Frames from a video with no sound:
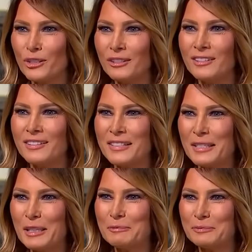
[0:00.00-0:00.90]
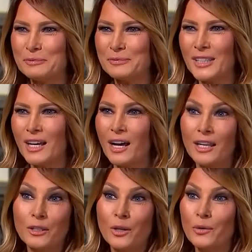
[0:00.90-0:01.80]
a rare glimpse into the
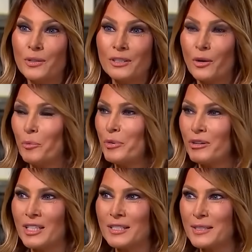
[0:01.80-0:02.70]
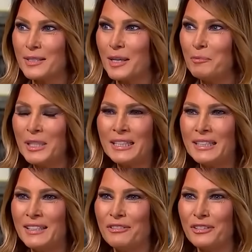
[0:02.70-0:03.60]
personal toll of life in the White House.
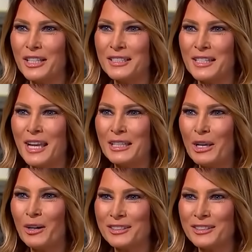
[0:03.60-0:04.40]
Yet for all